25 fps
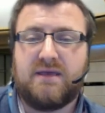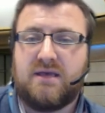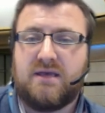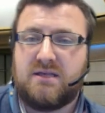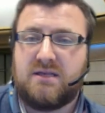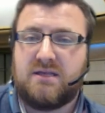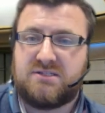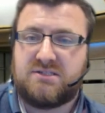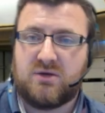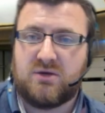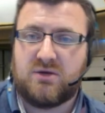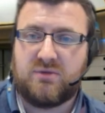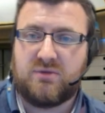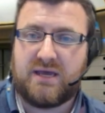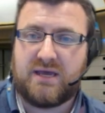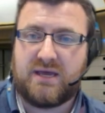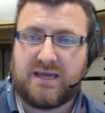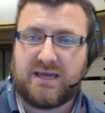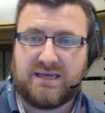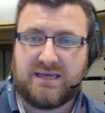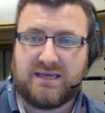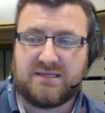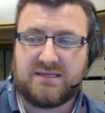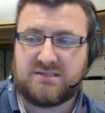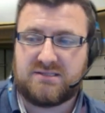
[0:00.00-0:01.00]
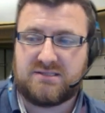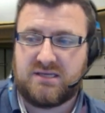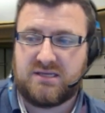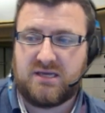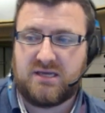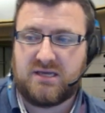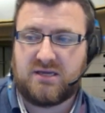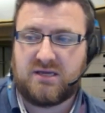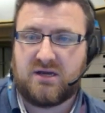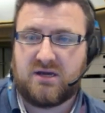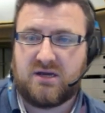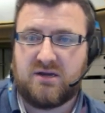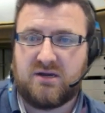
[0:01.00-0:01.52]
So that is
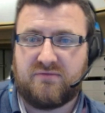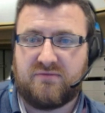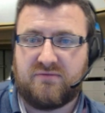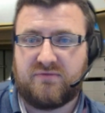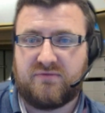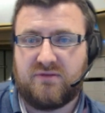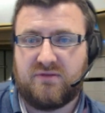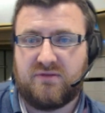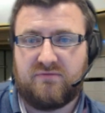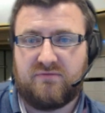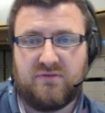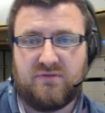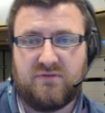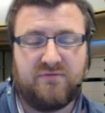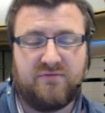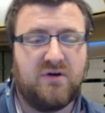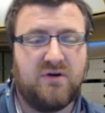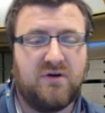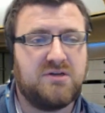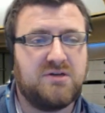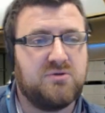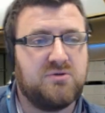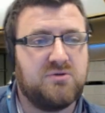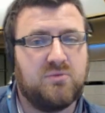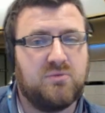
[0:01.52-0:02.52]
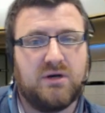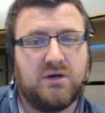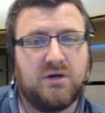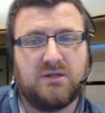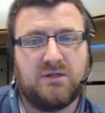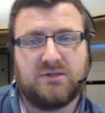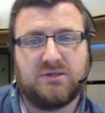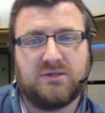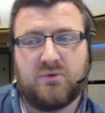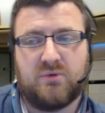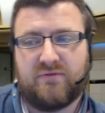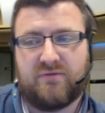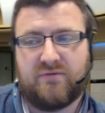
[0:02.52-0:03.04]
the kind of the virtual
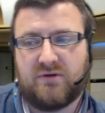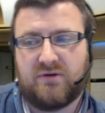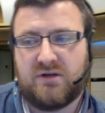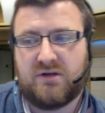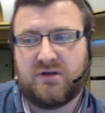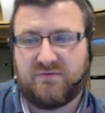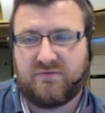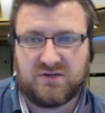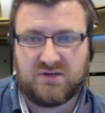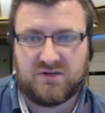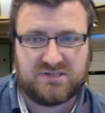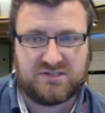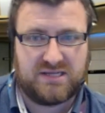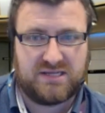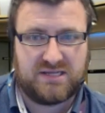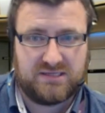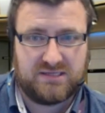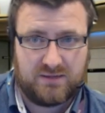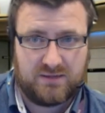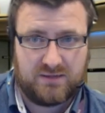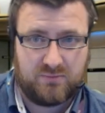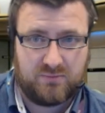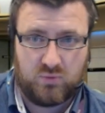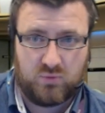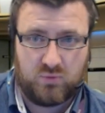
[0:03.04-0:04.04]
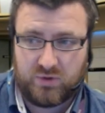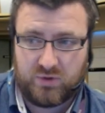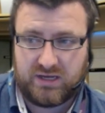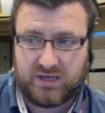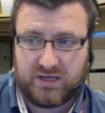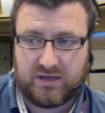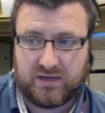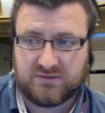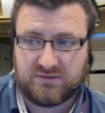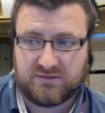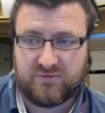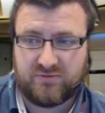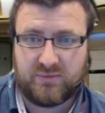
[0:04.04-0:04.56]
world equivalent of just getting up and
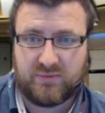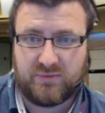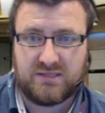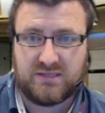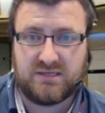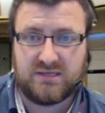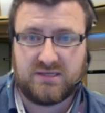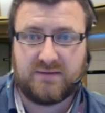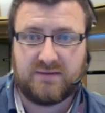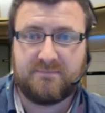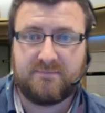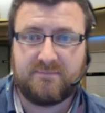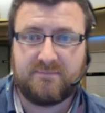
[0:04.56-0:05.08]
walking out of a meeting.